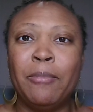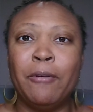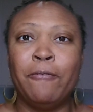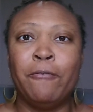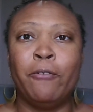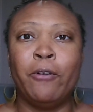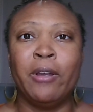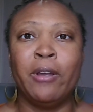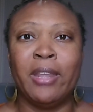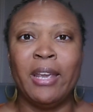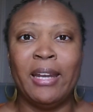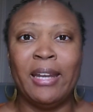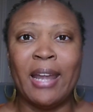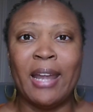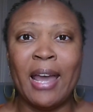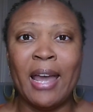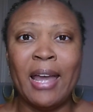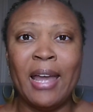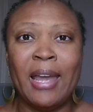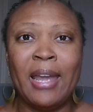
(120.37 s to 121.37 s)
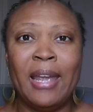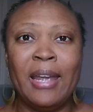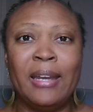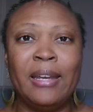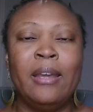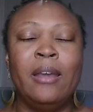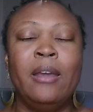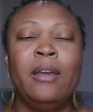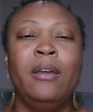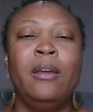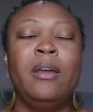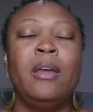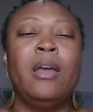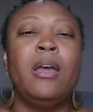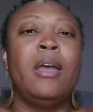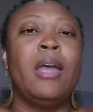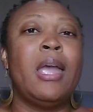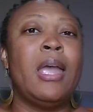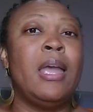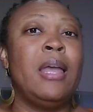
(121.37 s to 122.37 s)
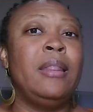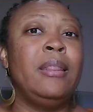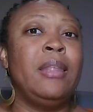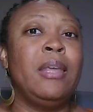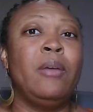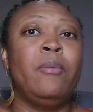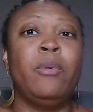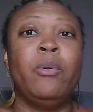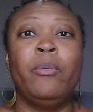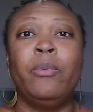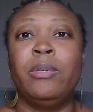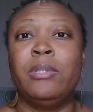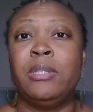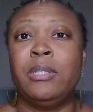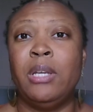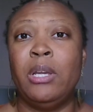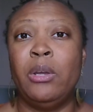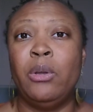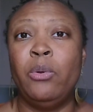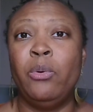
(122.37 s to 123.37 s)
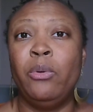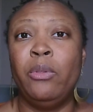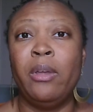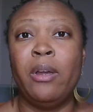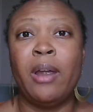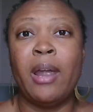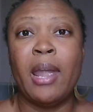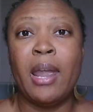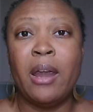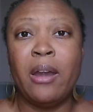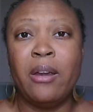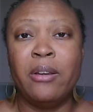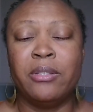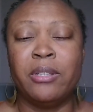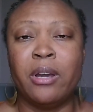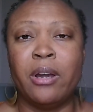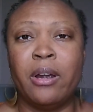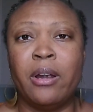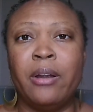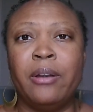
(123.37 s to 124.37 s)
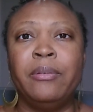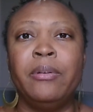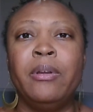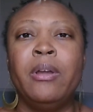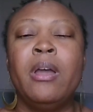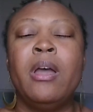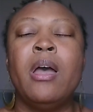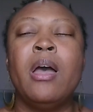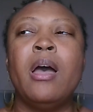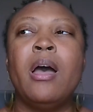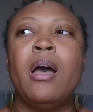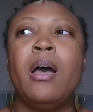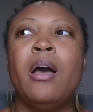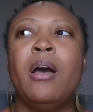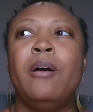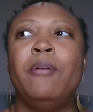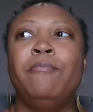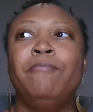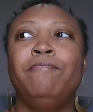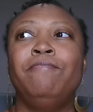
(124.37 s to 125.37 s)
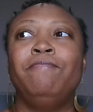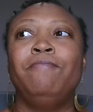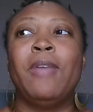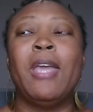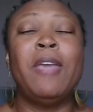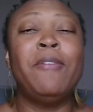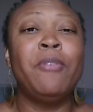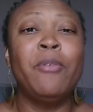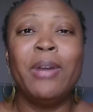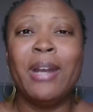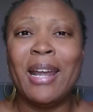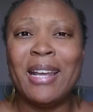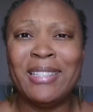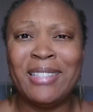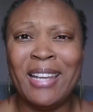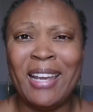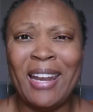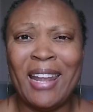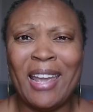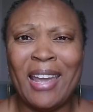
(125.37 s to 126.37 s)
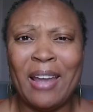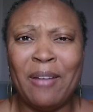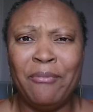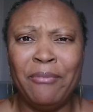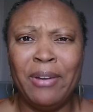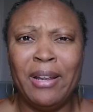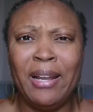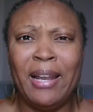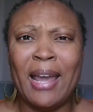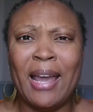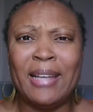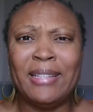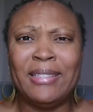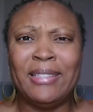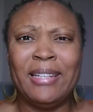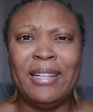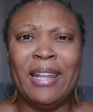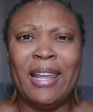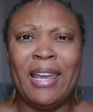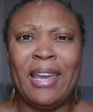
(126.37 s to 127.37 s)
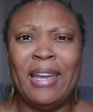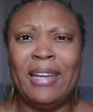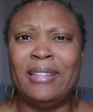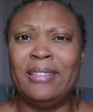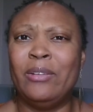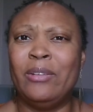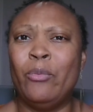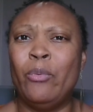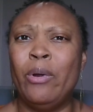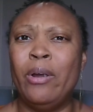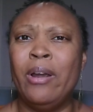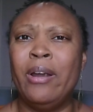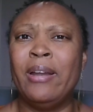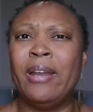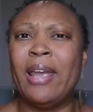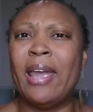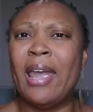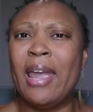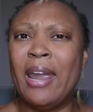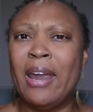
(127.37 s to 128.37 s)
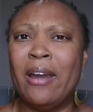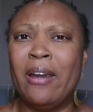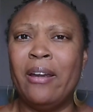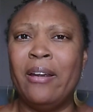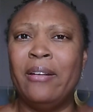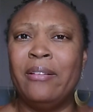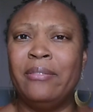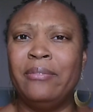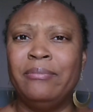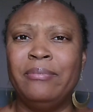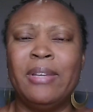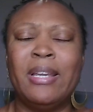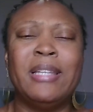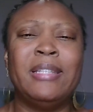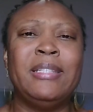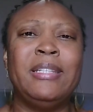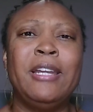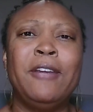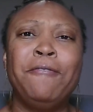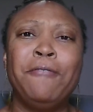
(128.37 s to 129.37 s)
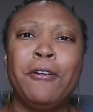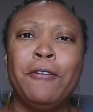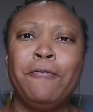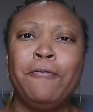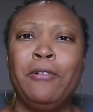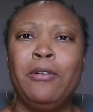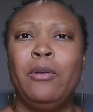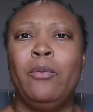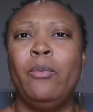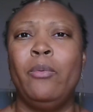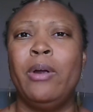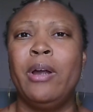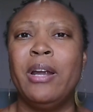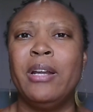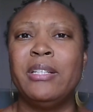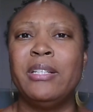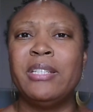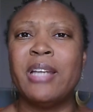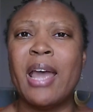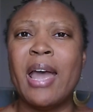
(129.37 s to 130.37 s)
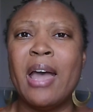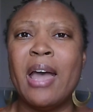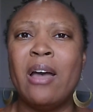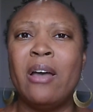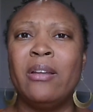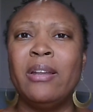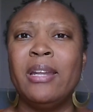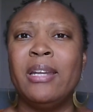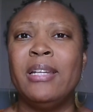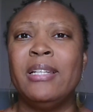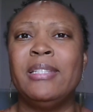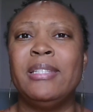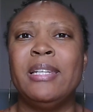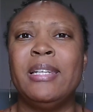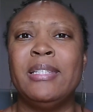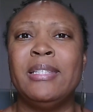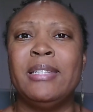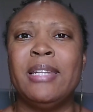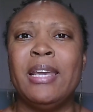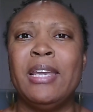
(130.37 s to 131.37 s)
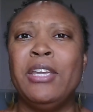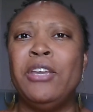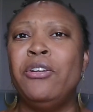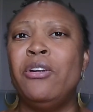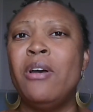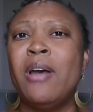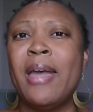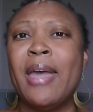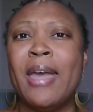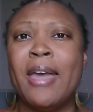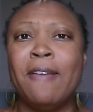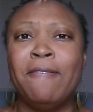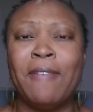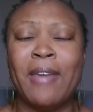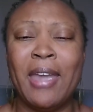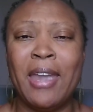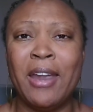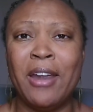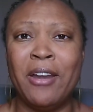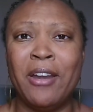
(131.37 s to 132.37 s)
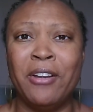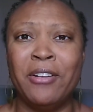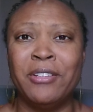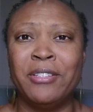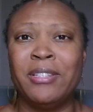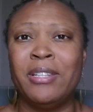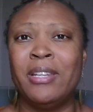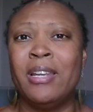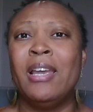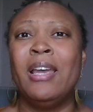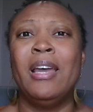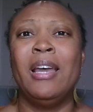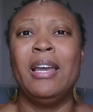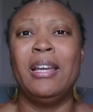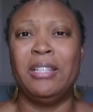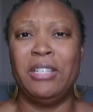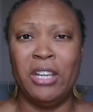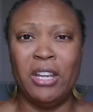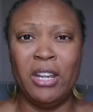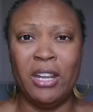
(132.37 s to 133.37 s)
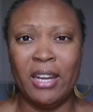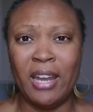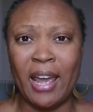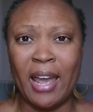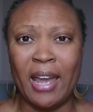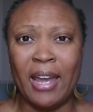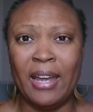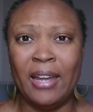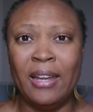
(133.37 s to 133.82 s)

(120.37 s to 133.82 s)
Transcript: before they died, and then we will see who their heirs are. Even when I say that, I'm realizing that the word heir is different from the word child in the sense that you don't have heirs until you die.